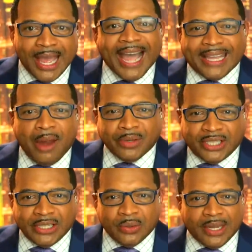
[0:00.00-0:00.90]
I
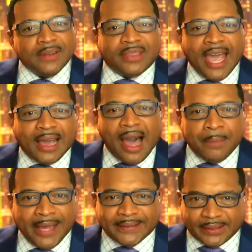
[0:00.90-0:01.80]
guarantee you, if that
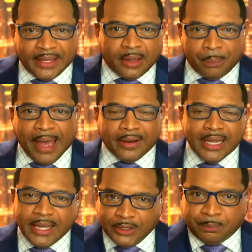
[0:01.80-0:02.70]
cop had to think about
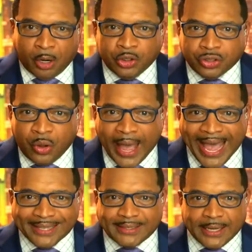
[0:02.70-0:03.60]
his personal
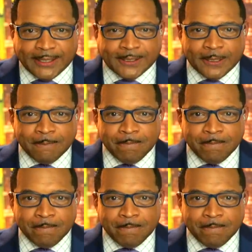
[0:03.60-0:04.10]
assets,